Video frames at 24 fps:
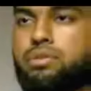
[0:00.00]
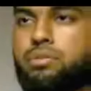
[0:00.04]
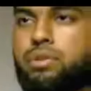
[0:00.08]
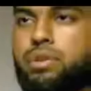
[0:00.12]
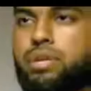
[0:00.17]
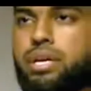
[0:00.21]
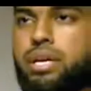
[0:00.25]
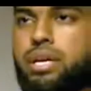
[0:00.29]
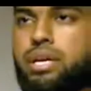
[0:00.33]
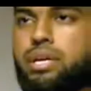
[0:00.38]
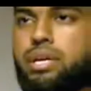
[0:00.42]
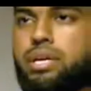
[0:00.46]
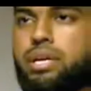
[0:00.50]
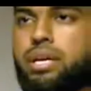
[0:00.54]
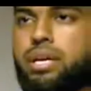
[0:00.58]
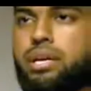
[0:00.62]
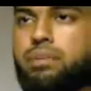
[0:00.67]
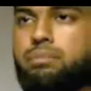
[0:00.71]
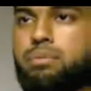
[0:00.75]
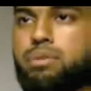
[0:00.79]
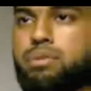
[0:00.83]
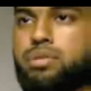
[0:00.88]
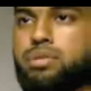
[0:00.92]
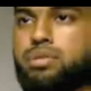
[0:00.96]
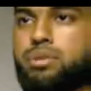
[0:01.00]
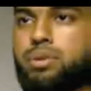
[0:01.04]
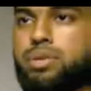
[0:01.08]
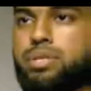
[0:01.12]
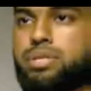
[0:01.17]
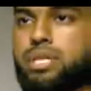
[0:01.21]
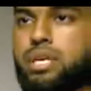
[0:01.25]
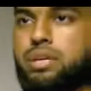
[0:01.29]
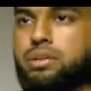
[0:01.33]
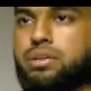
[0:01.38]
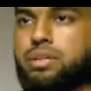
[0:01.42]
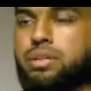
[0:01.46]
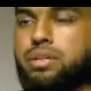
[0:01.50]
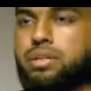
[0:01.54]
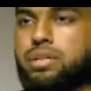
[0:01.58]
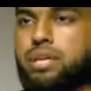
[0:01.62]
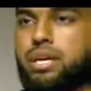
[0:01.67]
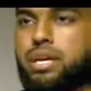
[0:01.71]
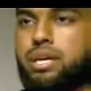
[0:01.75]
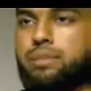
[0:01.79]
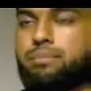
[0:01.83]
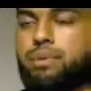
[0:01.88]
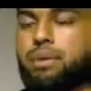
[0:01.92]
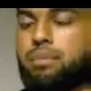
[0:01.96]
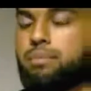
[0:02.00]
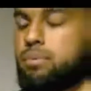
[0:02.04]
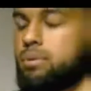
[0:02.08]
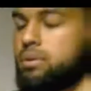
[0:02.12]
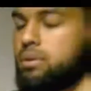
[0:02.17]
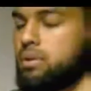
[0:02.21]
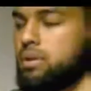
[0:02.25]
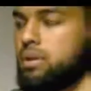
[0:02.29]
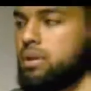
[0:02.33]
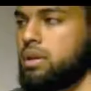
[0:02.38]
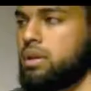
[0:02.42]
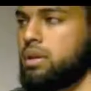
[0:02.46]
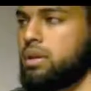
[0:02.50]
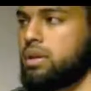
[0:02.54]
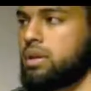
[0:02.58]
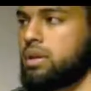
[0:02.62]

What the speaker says: First of all, you gotta put stories out there that people